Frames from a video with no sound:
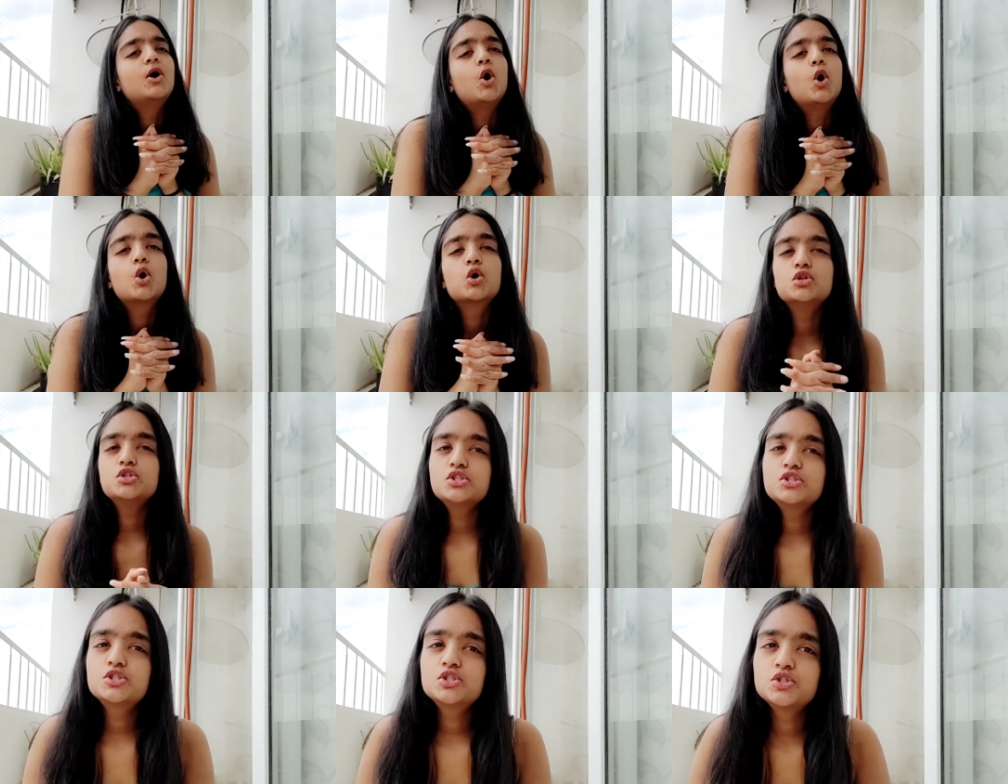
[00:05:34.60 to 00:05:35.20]

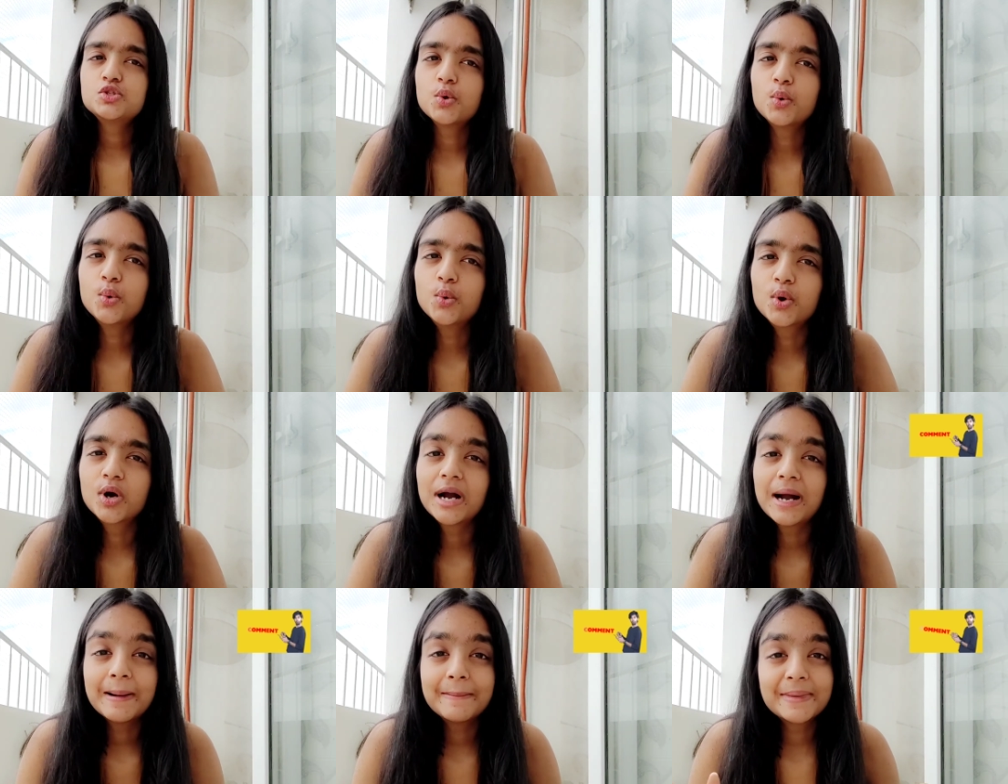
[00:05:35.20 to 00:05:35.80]
Also
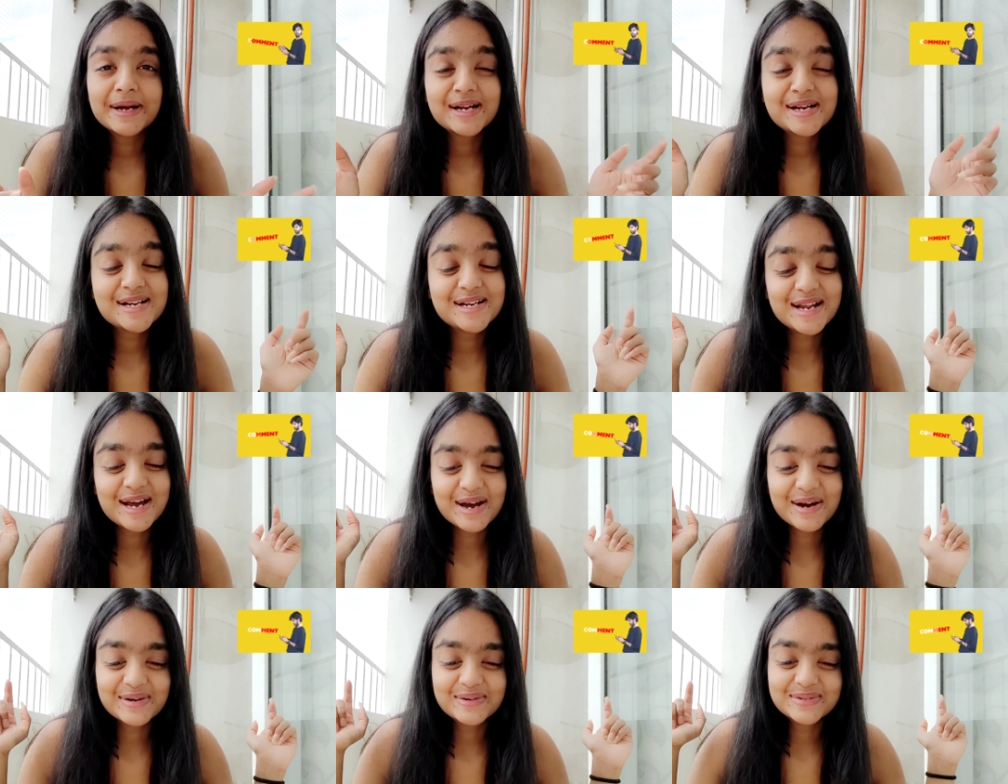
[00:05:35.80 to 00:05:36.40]
comment
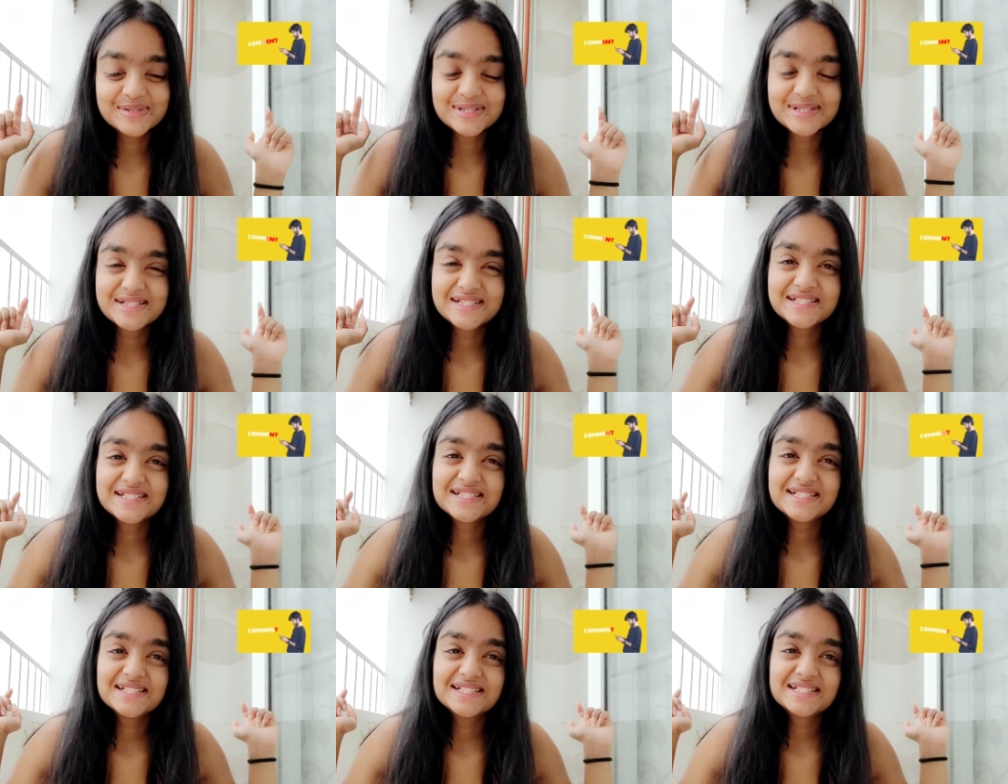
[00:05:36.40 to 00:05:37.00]
down
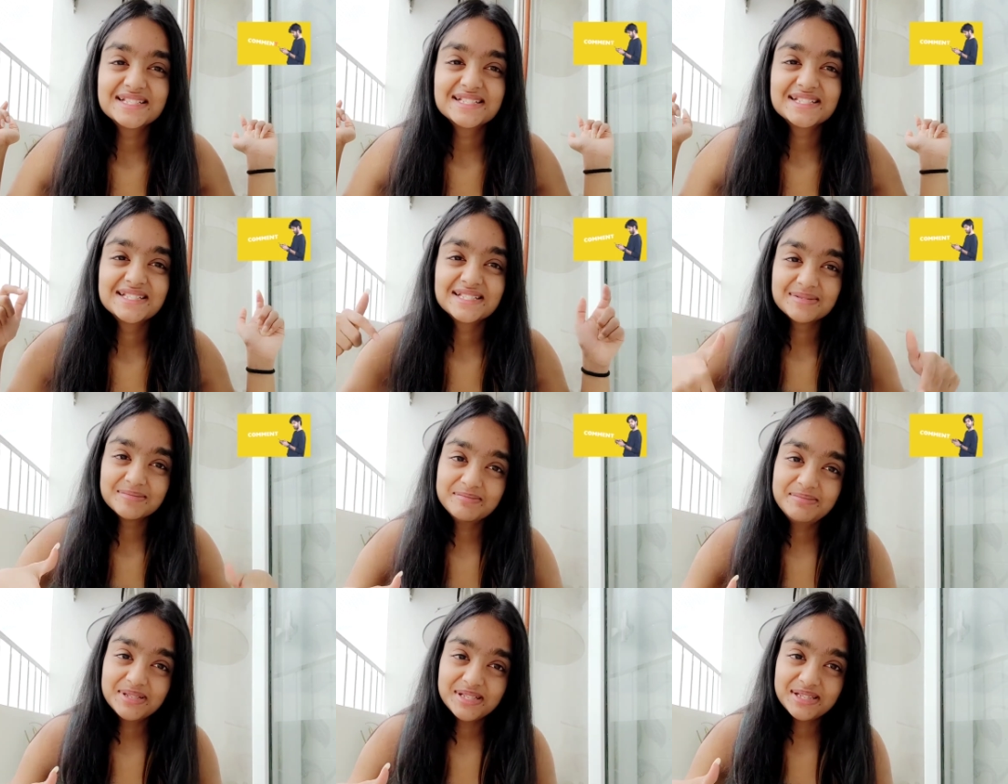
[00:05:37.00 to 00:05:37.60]

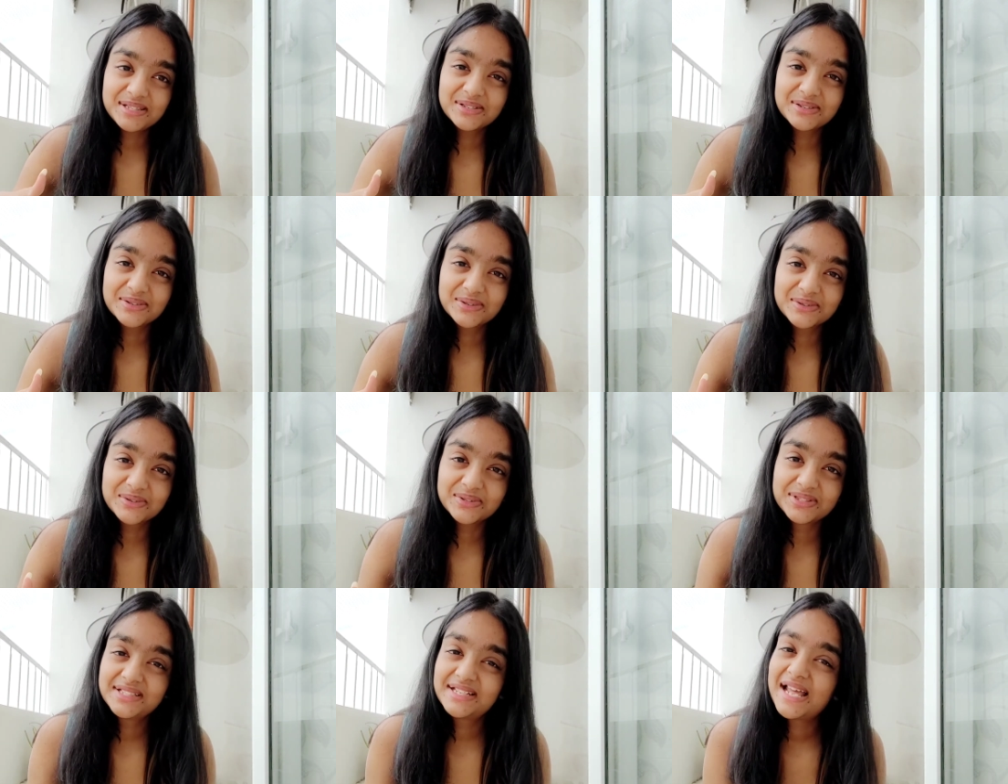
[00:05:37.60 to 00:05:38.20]

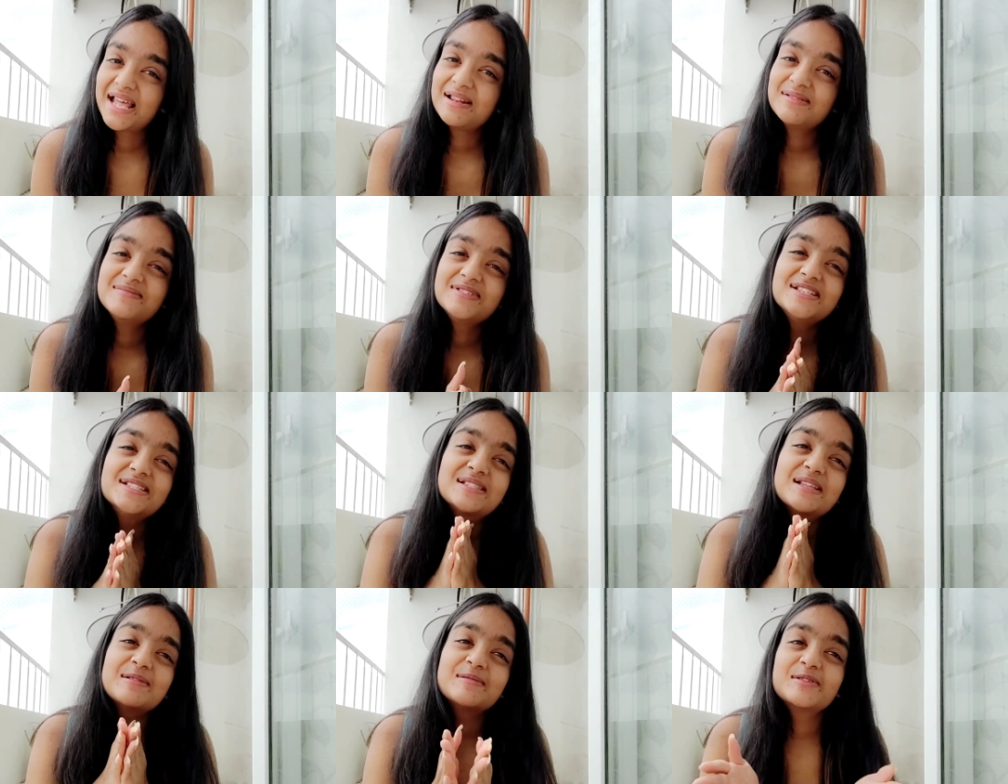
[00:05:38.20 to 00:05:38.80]
below, tell me
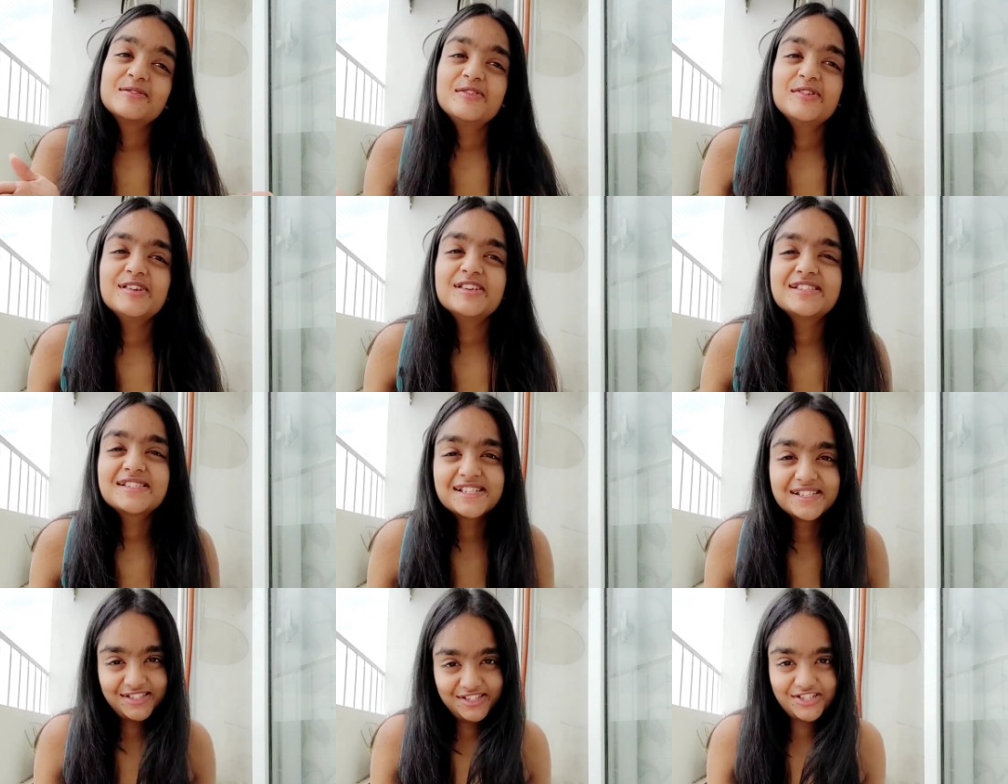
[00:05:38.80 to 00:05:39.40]
some of your
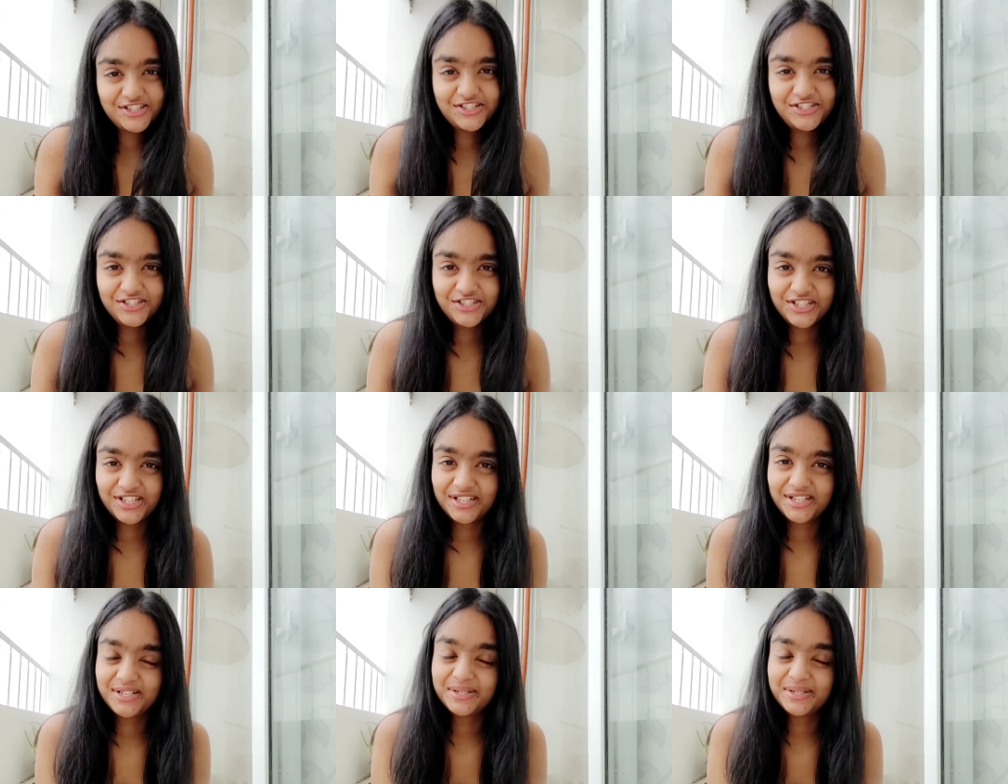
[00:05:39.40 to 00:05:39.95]
suggestions.